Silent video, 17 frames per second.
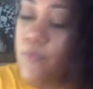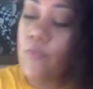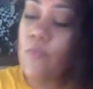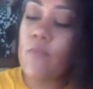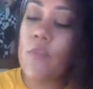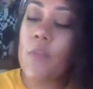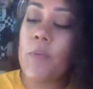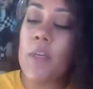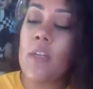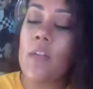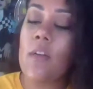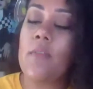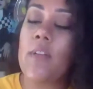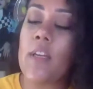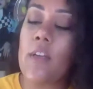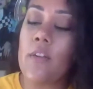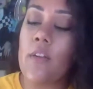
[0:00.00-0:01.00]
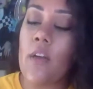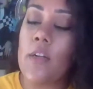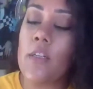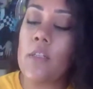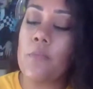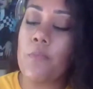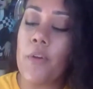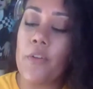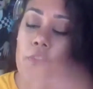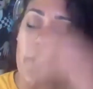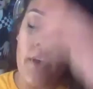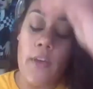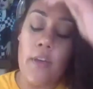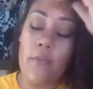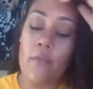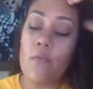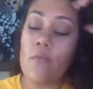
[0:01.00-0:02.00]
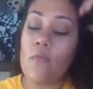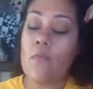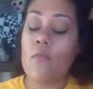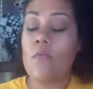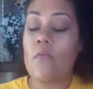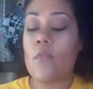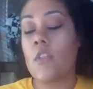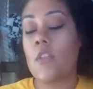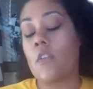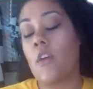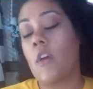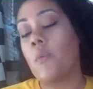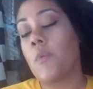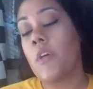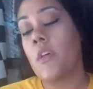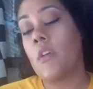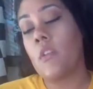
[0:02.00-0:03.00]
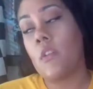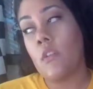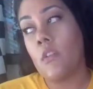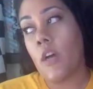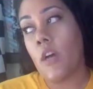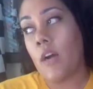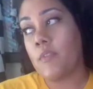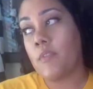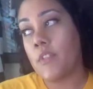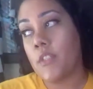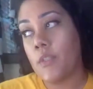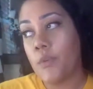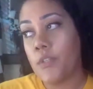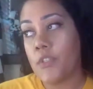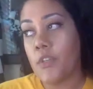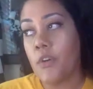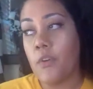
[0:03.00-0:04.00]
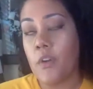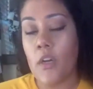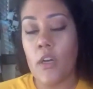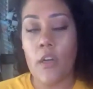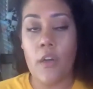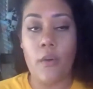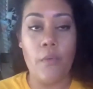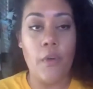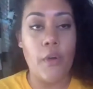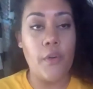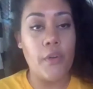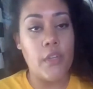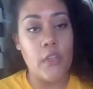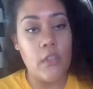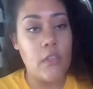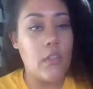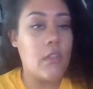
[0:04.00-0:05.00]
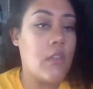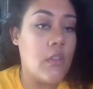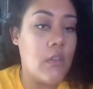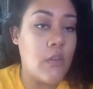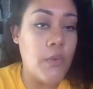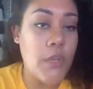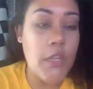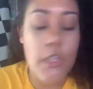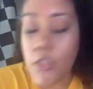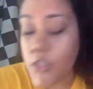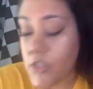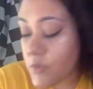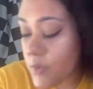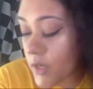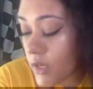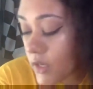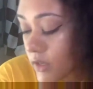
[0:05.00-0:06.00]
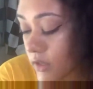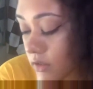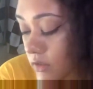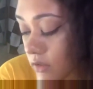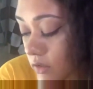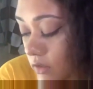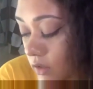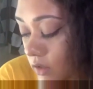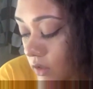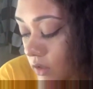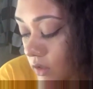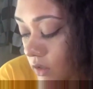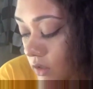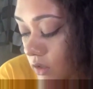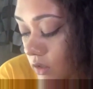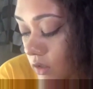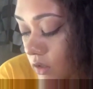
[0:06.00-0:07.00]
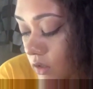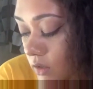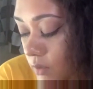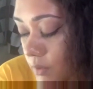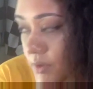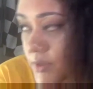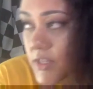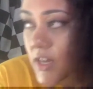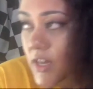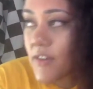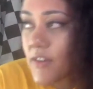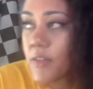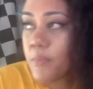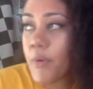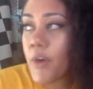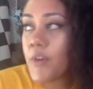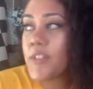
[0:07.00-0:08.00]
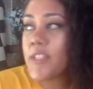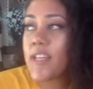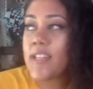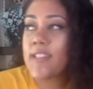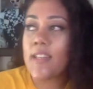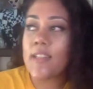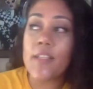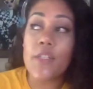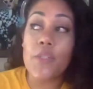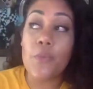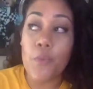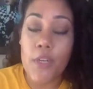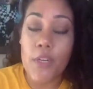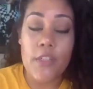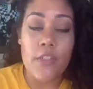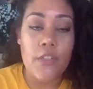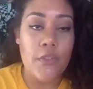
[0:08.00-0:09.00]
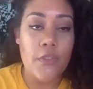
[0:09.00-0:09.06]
speaking of like your daughter's birthday, let's start with obviously what's going on, Corona. What is you uh we was all at the protest at least once. You